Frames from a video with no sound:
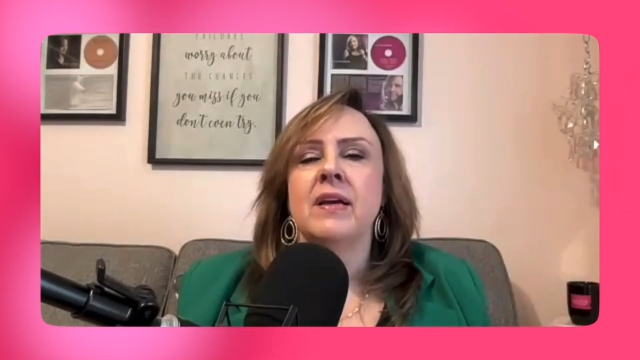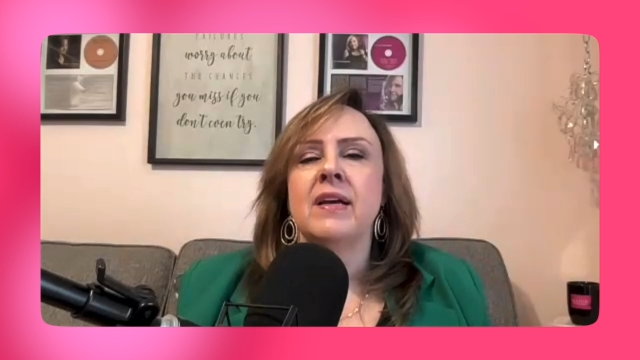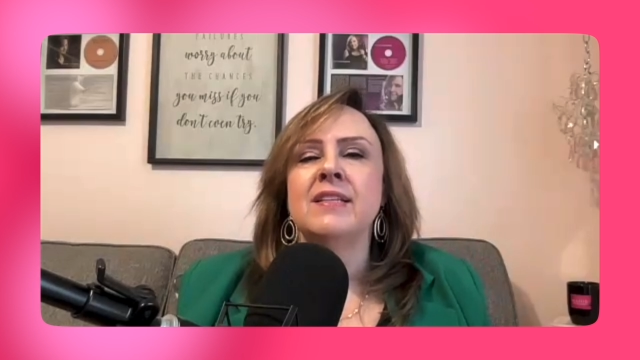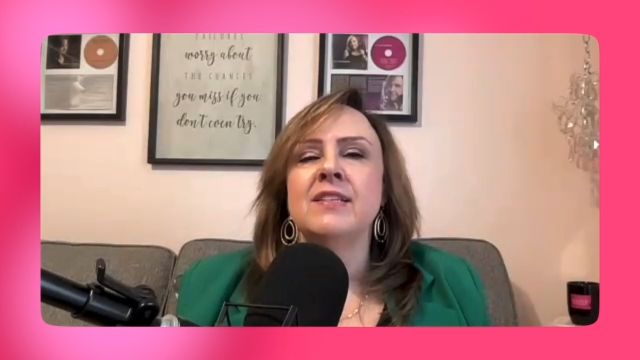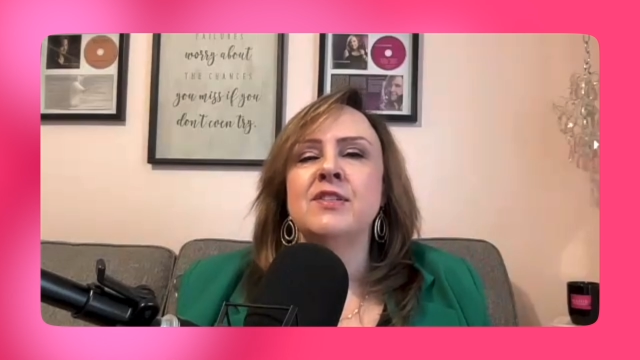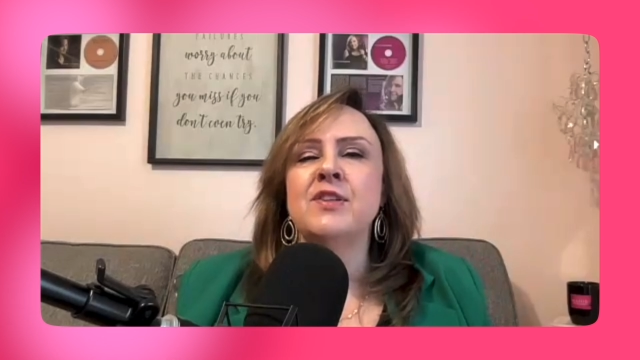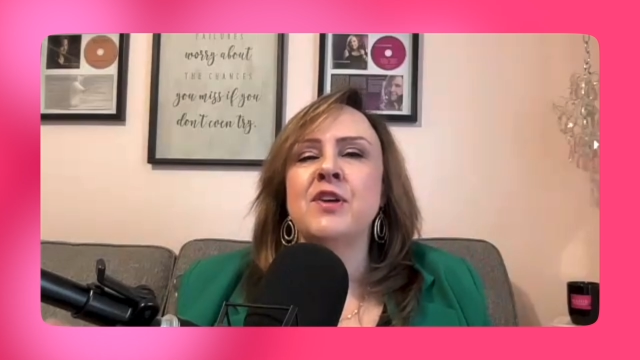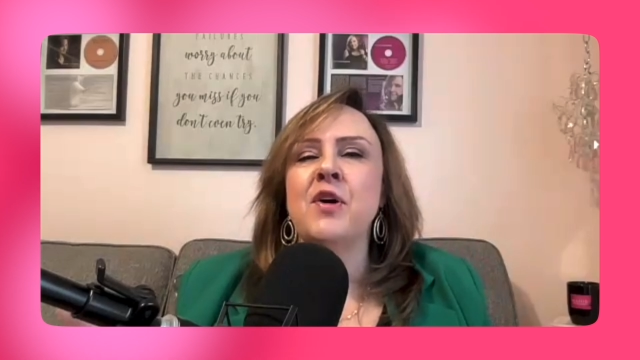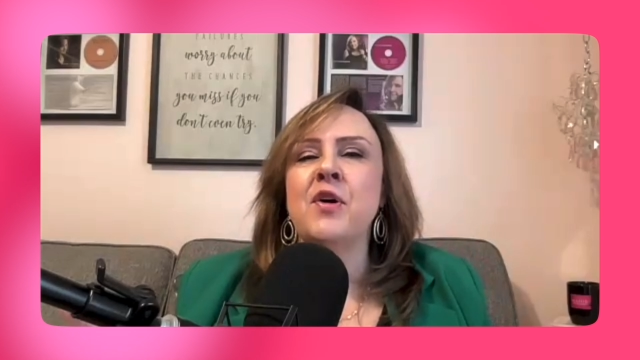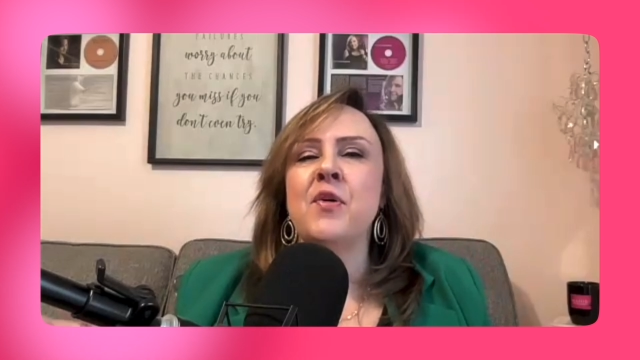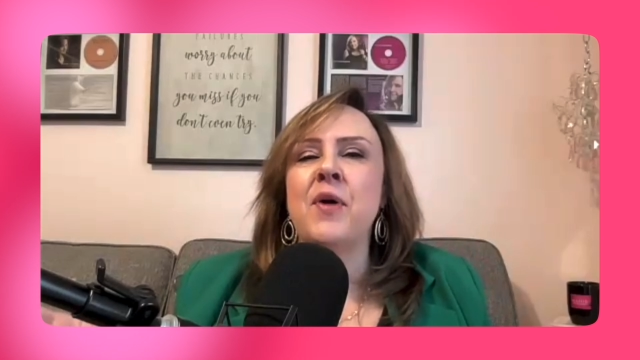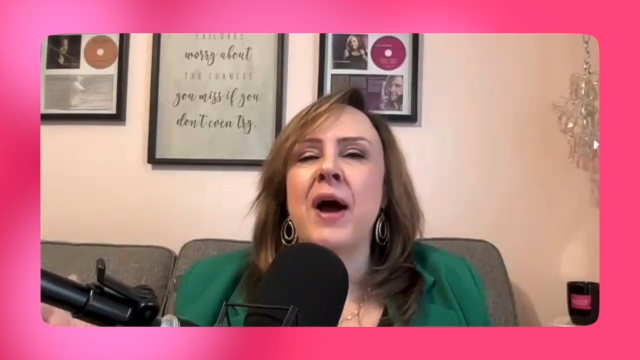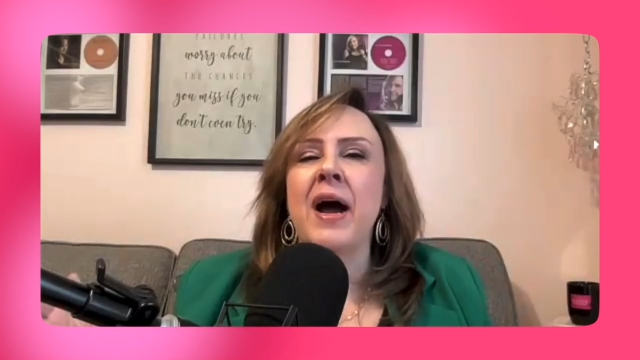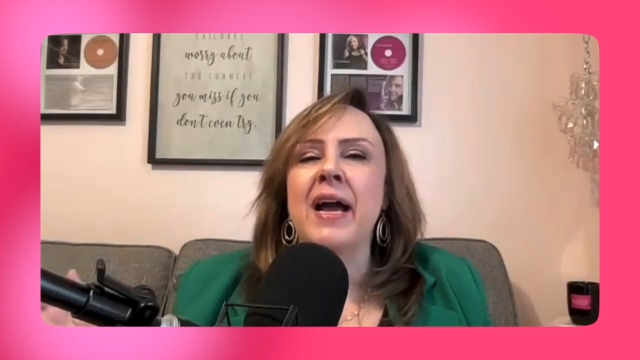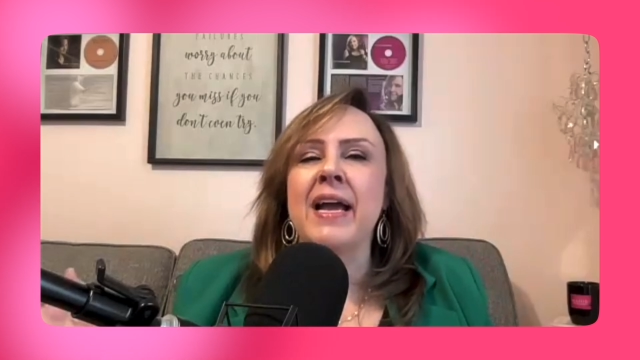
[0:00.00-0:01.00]
And
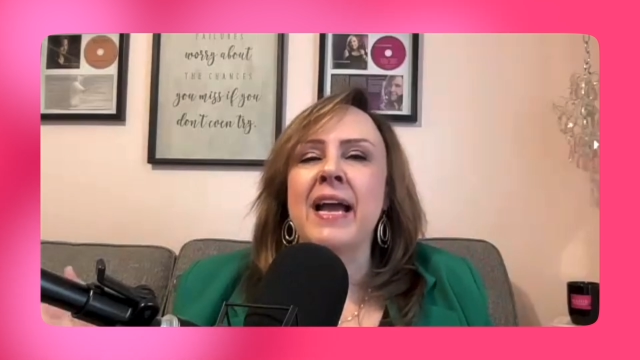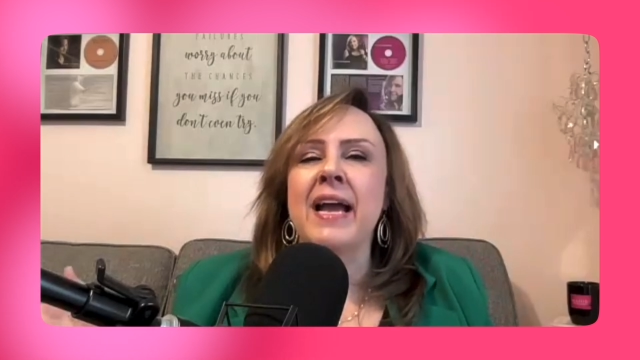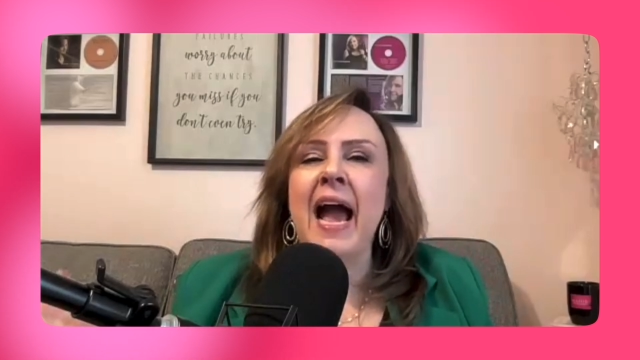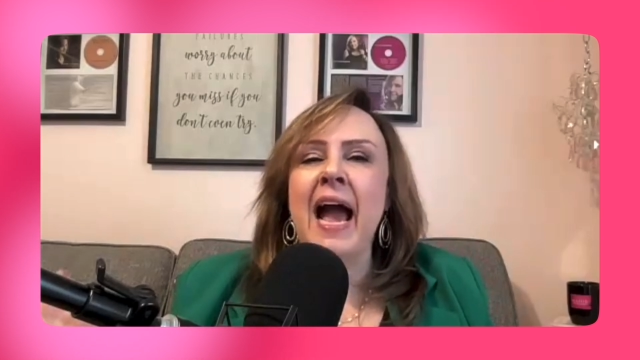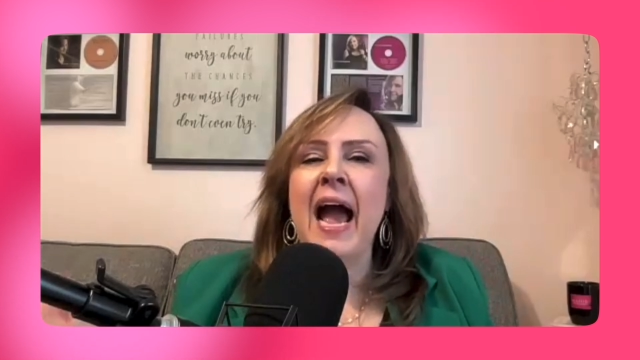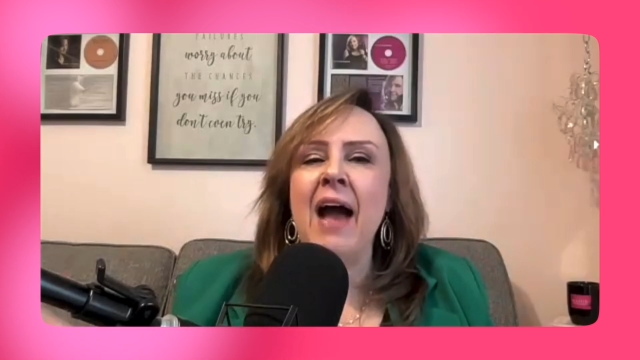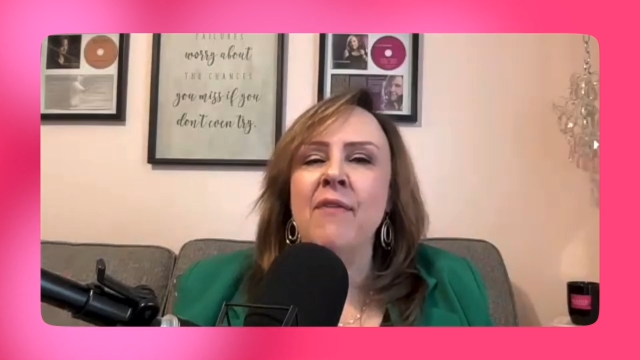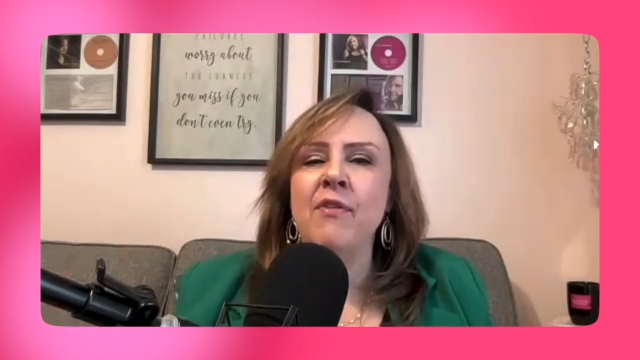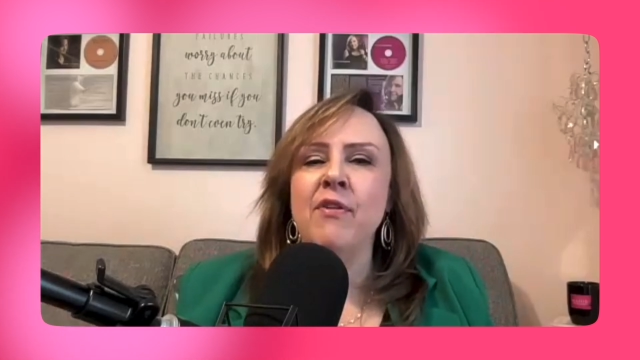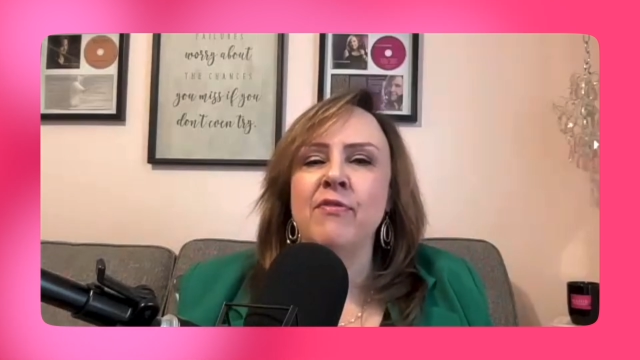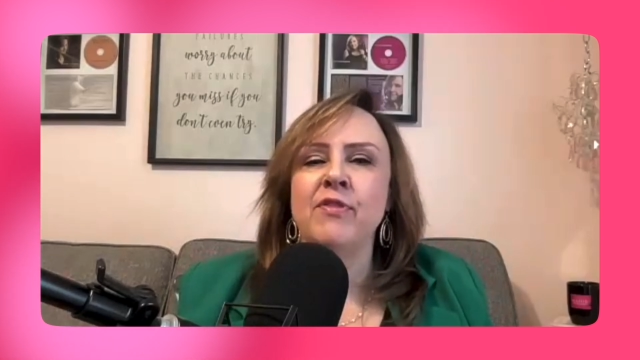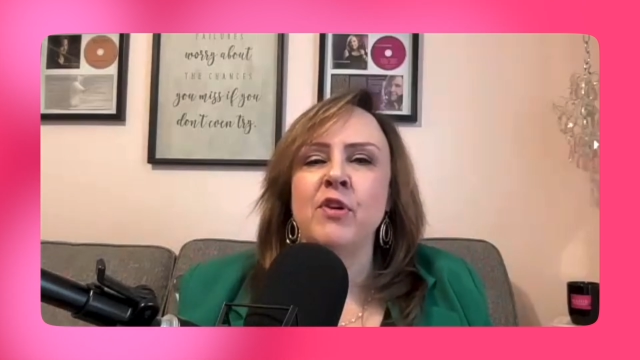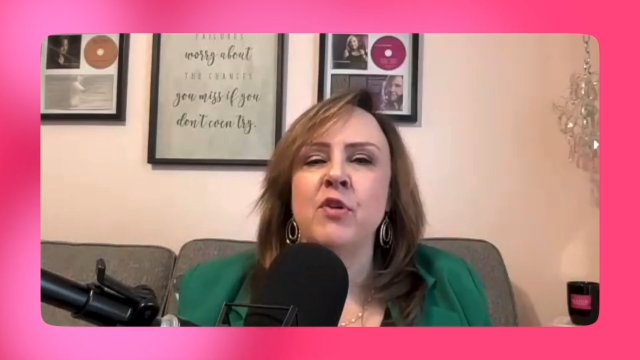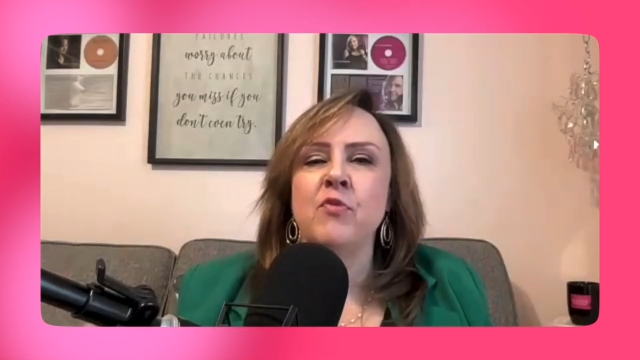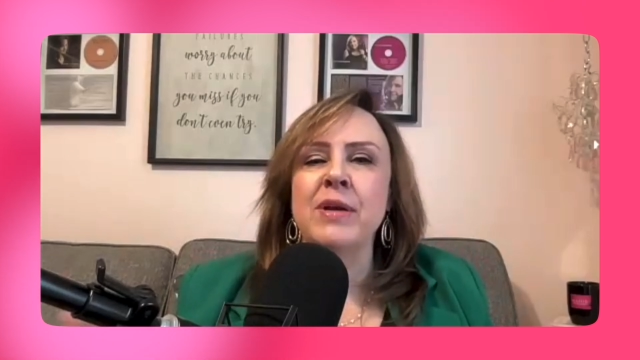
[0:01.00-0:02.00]
so I have a few